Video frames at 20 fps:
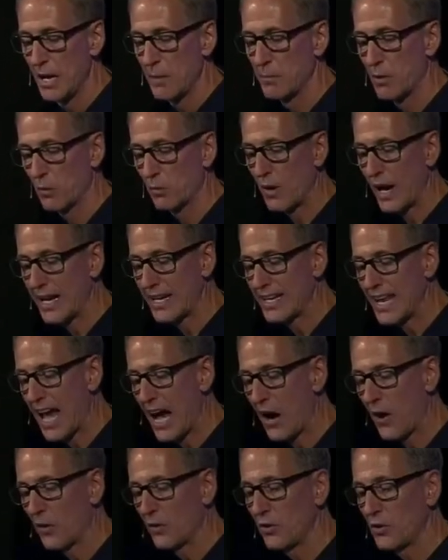But right
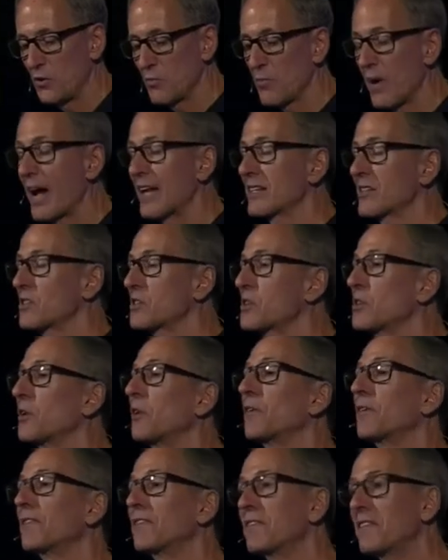now, you might
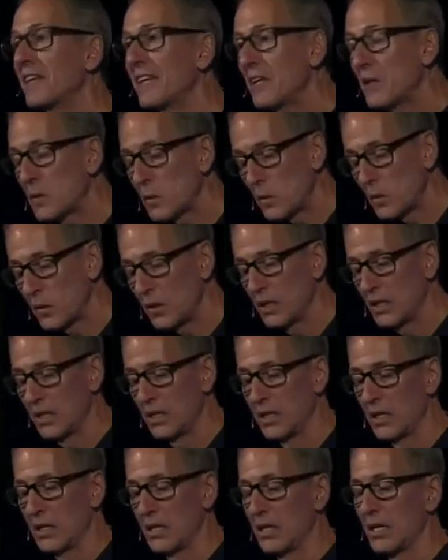still feel
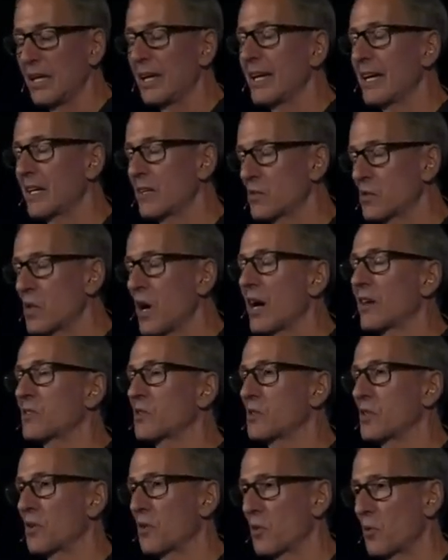
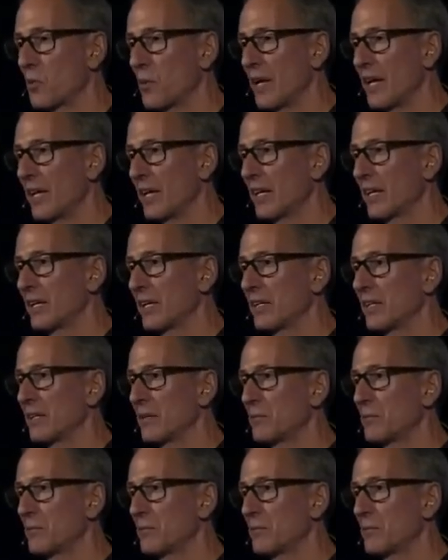exhausted or weak.